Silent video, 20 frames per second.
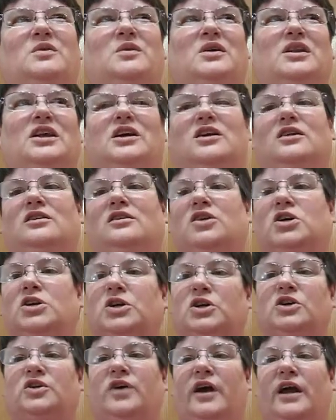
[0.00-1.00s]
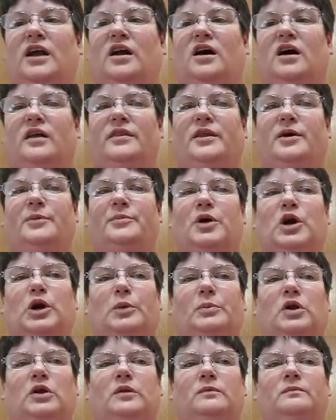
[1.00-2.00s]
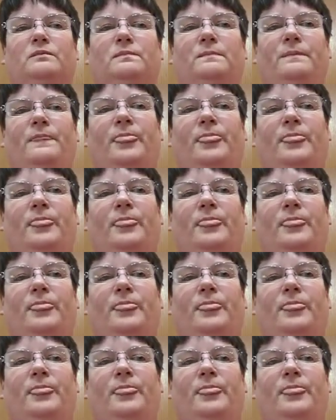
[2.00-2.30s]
really going to look great on the purple